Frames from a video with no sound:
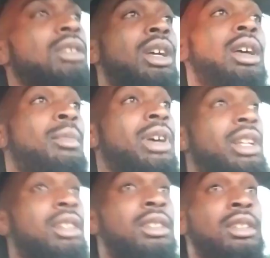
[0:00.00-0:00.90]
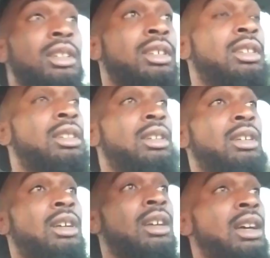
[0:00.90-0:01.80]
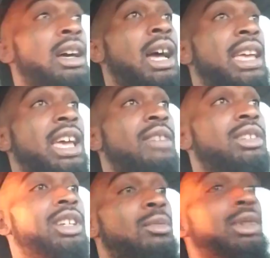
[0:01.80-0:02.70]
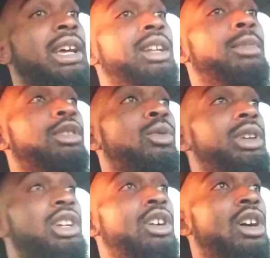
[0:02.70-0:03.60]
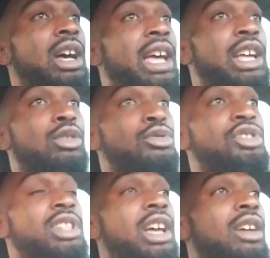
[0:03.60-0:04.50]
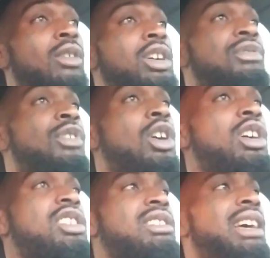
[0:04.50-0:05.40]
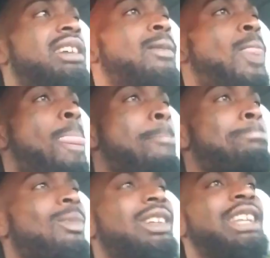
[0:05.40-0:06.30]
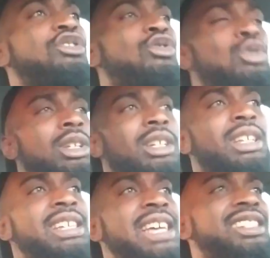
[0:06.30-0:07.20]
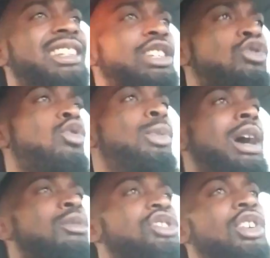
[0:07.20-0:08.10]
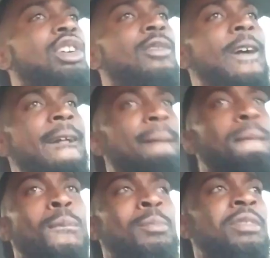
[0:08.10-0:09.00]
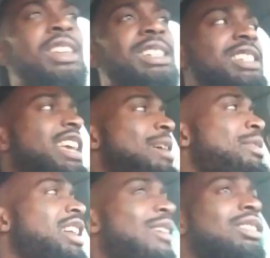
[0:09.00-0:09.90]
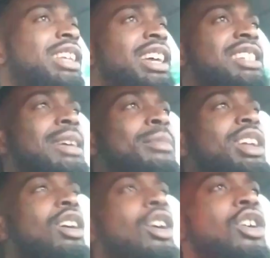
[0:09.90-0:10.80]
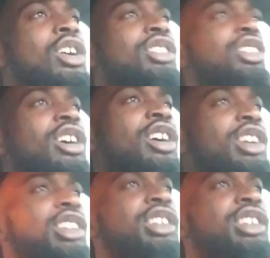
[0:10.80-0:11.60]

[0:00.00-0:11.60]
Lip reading: Yeah, man. I can't really complain about the way the car handles. Now, as far as like electrically, it has an electrical power steering rack. It scared me the other day because I made a hard turn